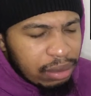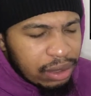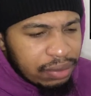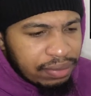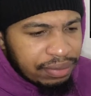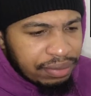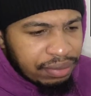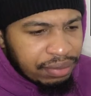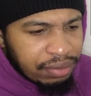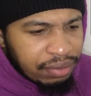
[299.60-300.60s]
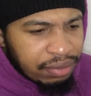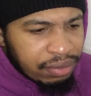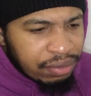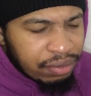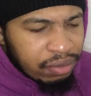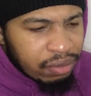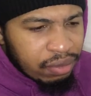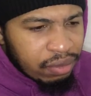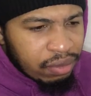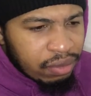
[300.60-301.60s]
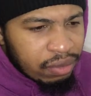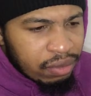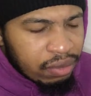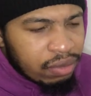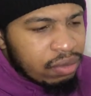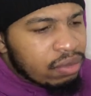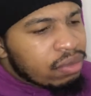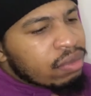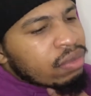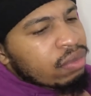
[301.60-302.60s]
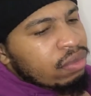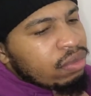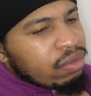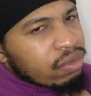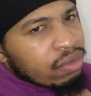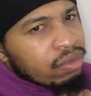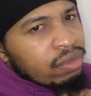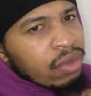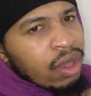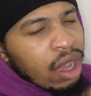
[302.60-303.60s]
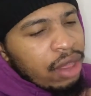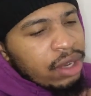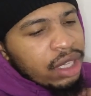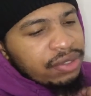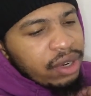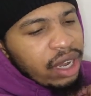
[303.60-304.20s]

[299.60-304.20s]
the second round of the playoffs, and only 1 team actually won the